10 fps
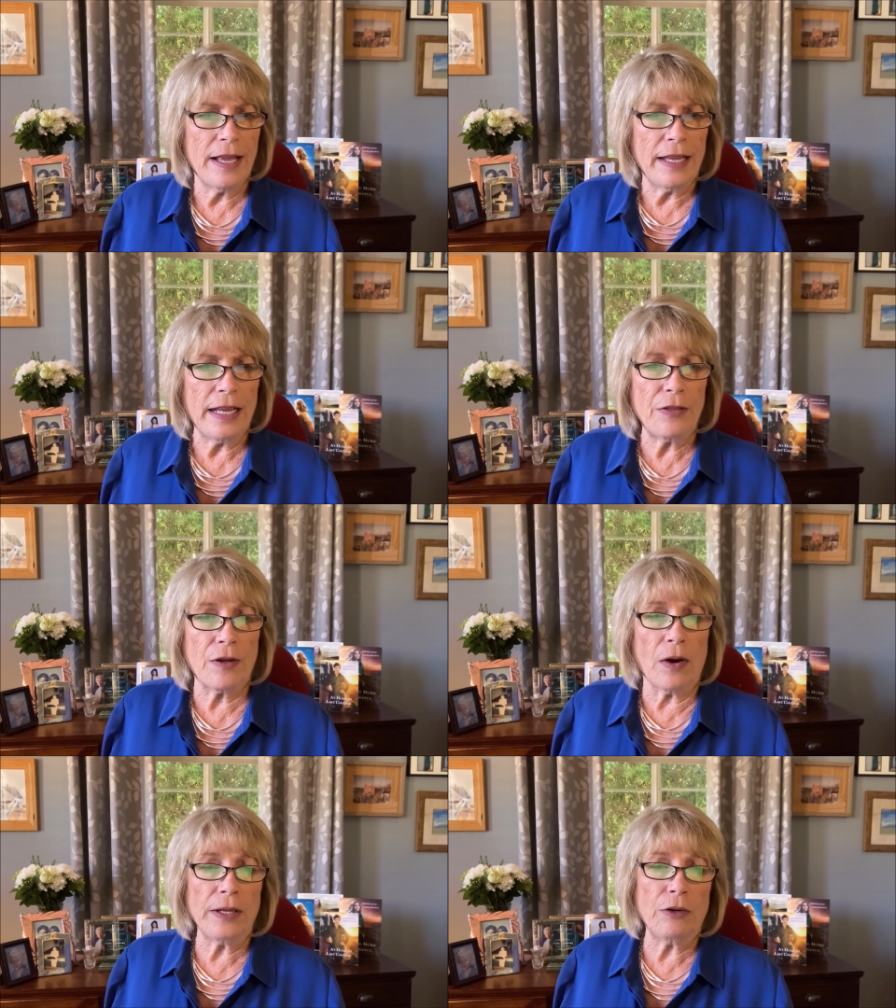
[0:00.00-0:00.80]
He had
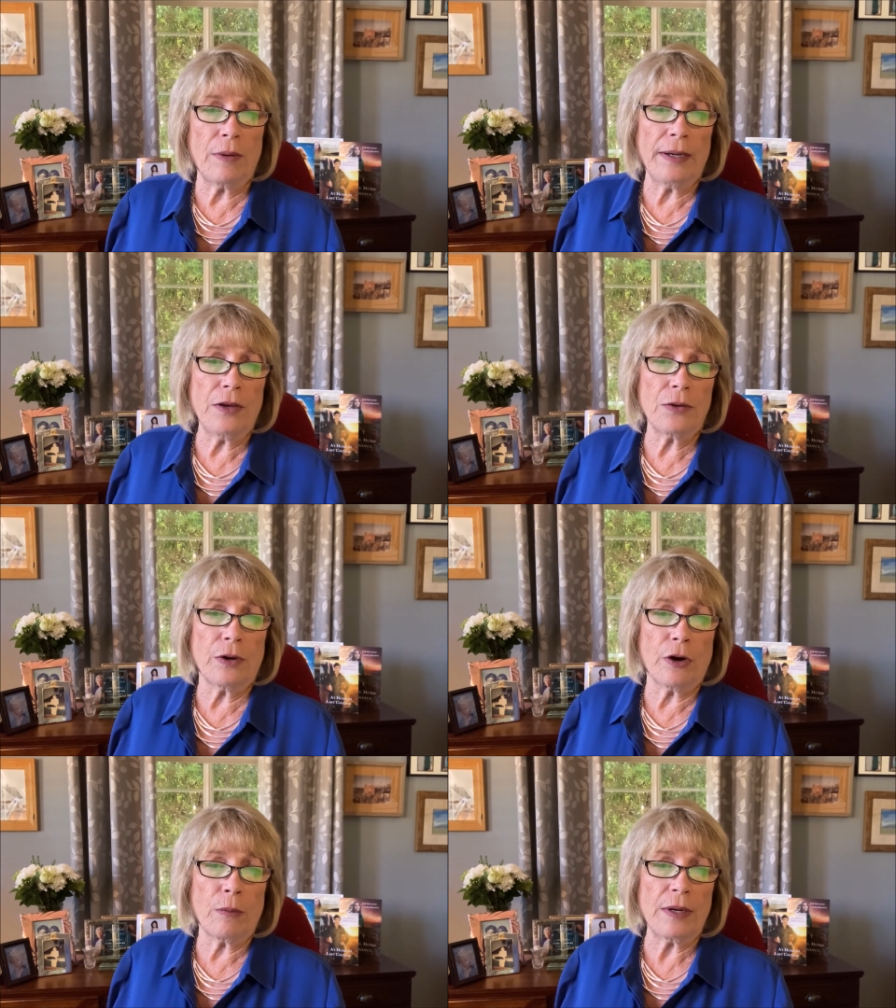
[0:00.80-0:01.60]
thought he'd run into
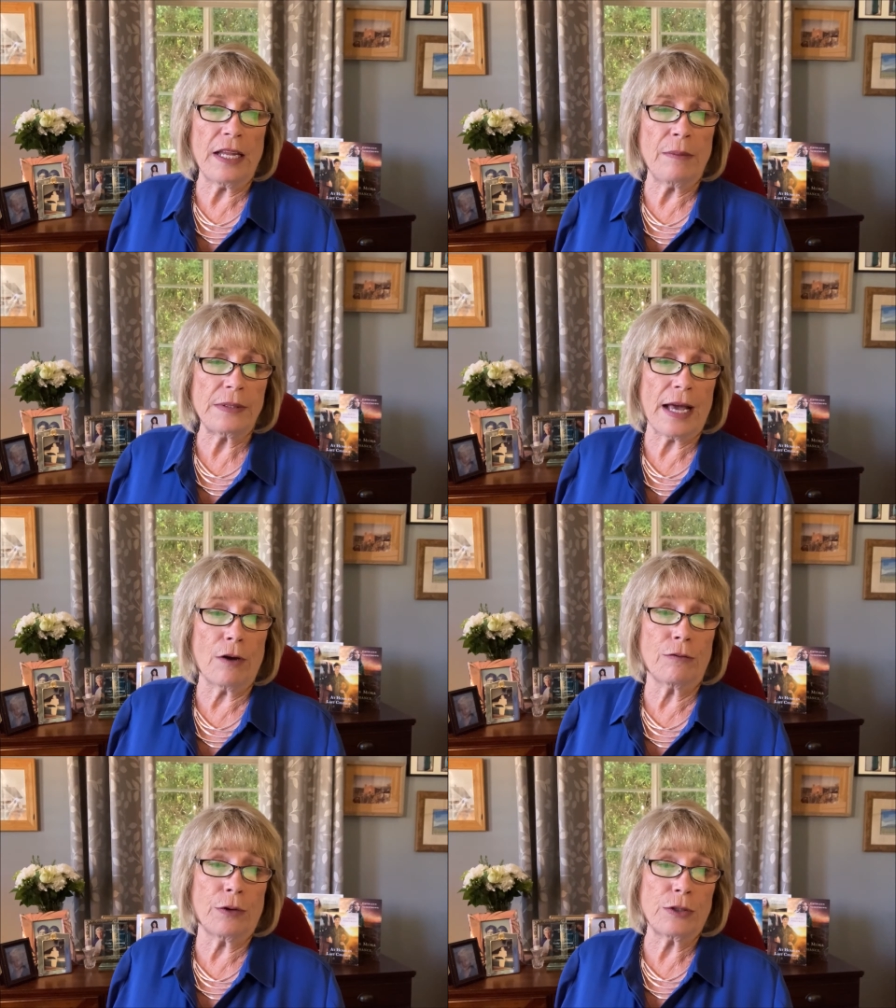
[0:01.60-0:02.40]
her when he was
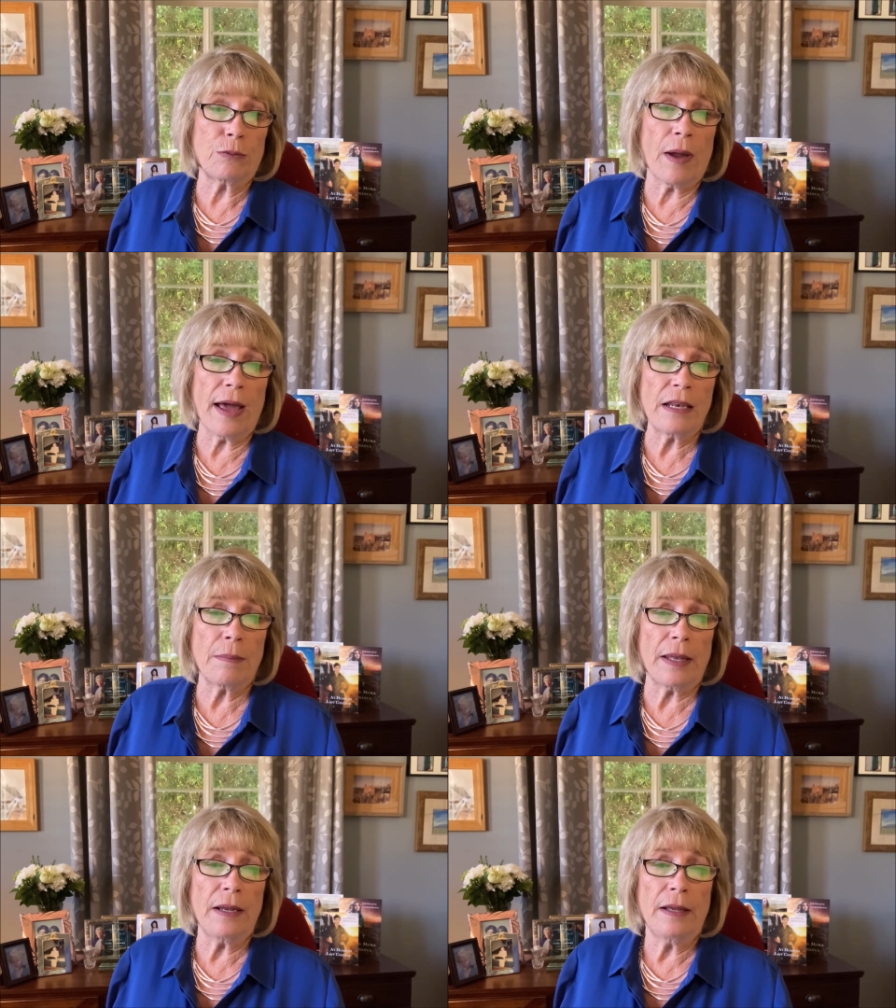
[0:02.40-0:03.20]
out for his run,
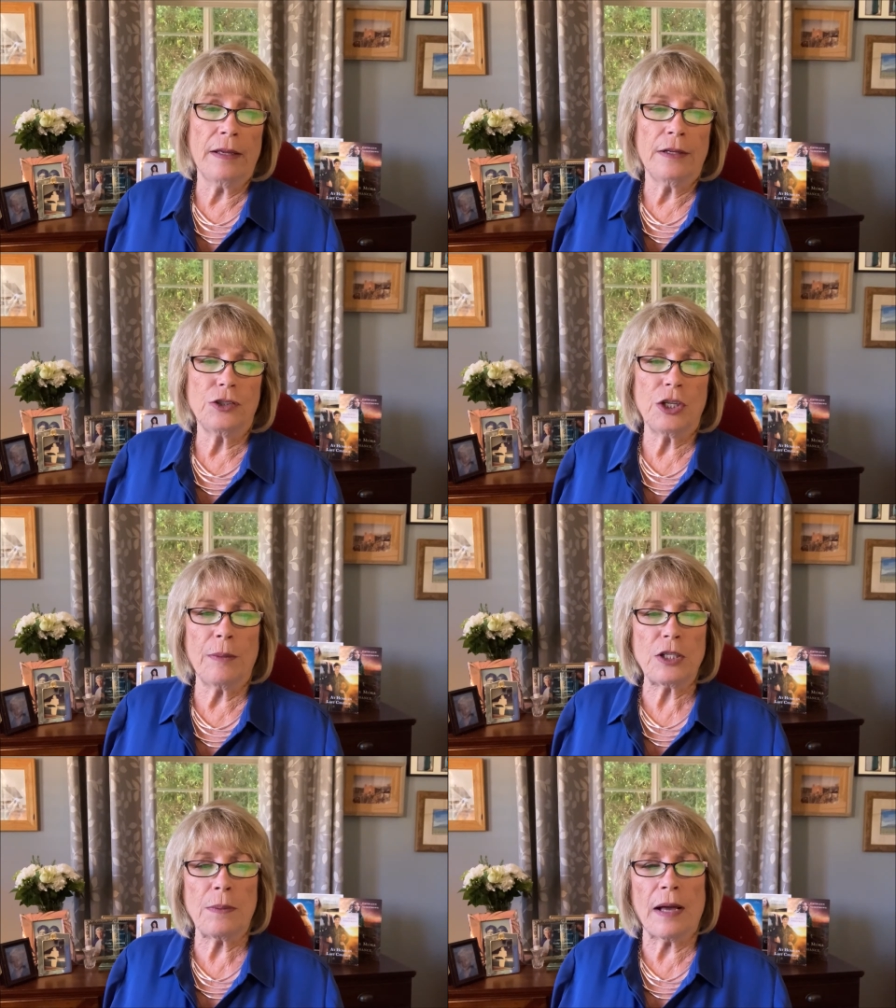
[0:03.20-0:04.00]
but She
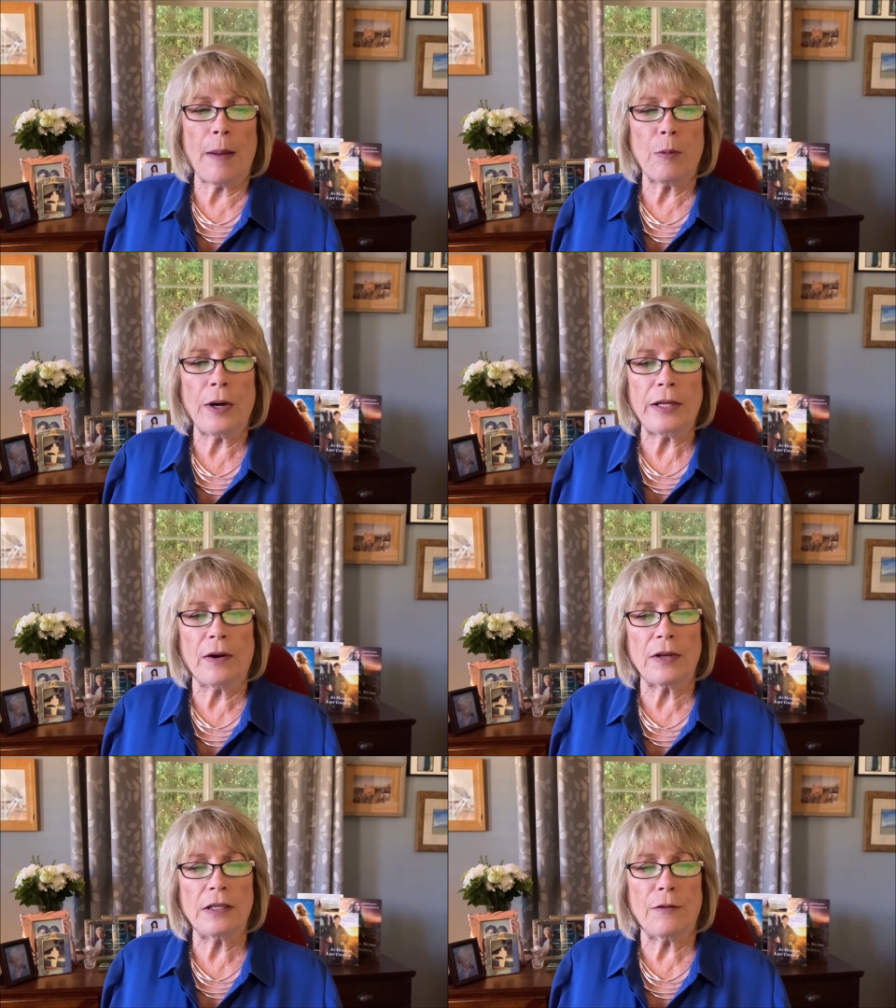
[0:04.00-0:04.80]
must be operating
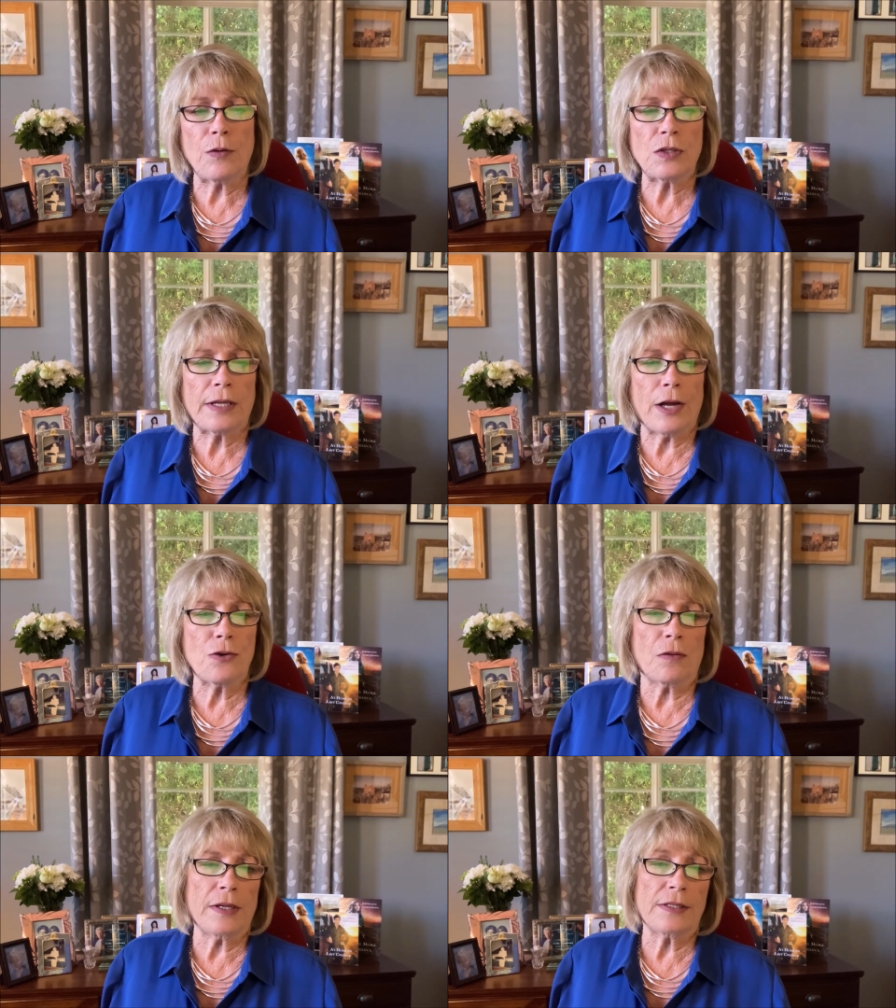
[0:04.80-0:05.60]
on a different
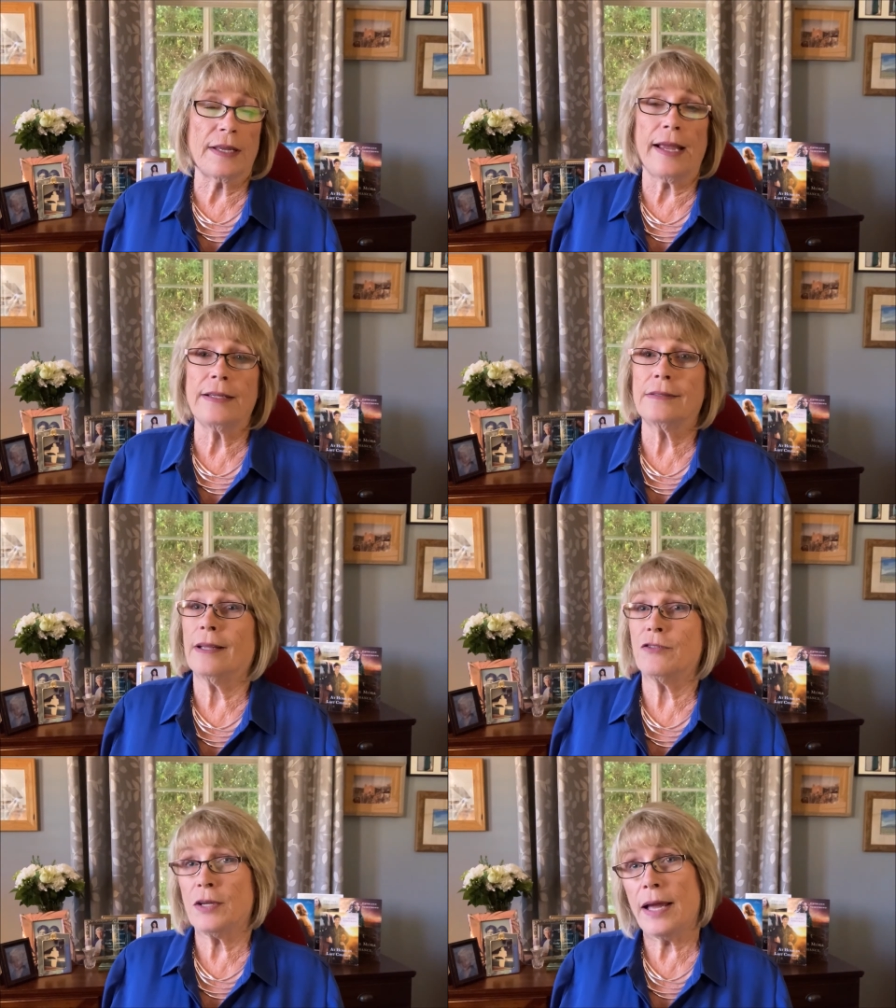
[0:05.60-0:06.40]
schedule these days,
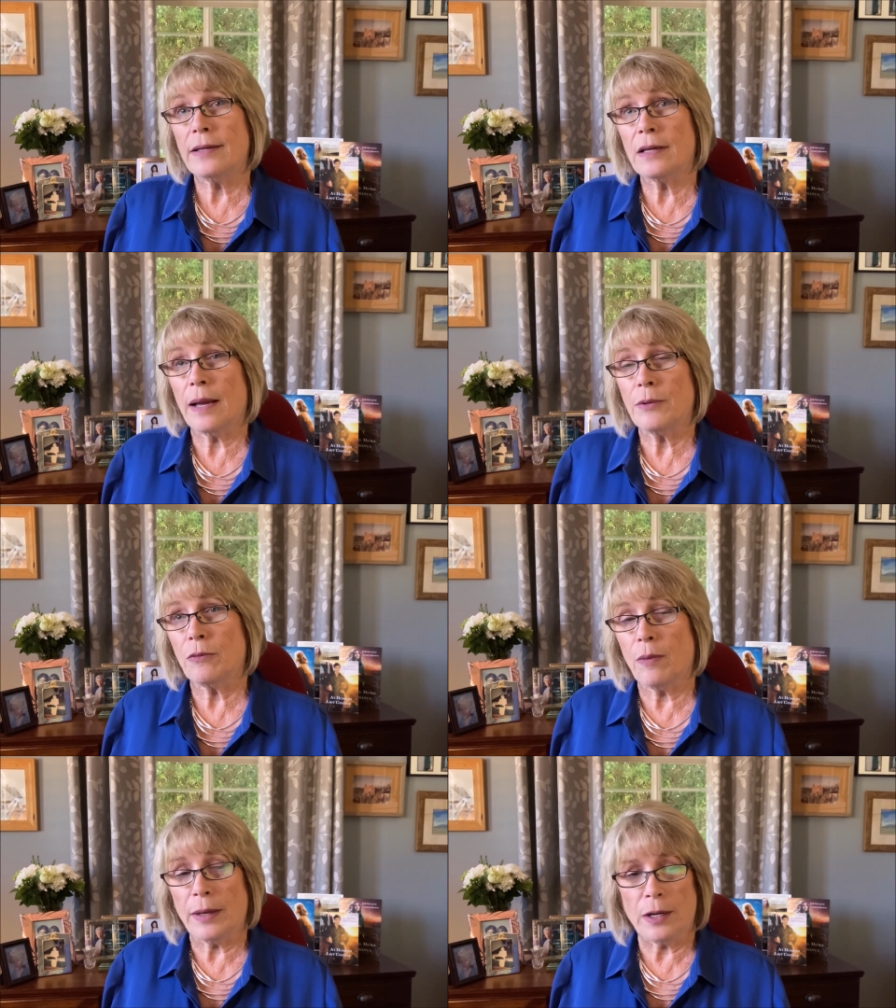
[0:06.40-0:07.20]
if she had time to
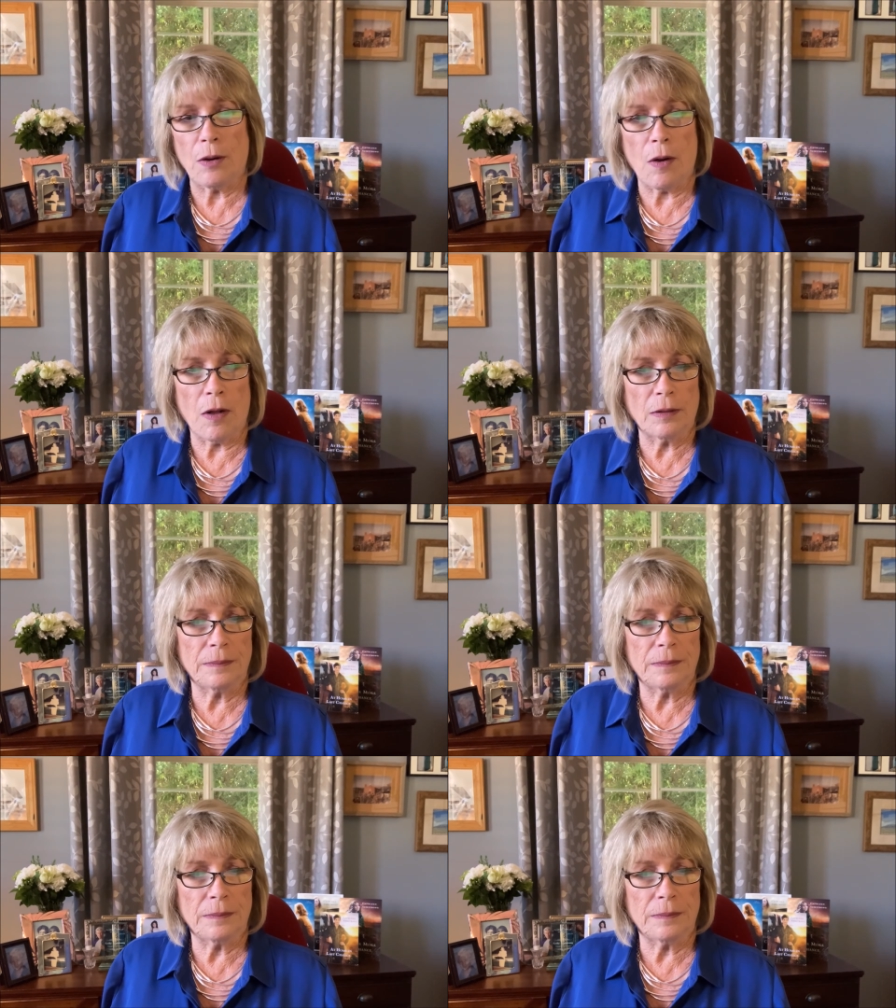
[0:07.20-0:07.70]
run at all.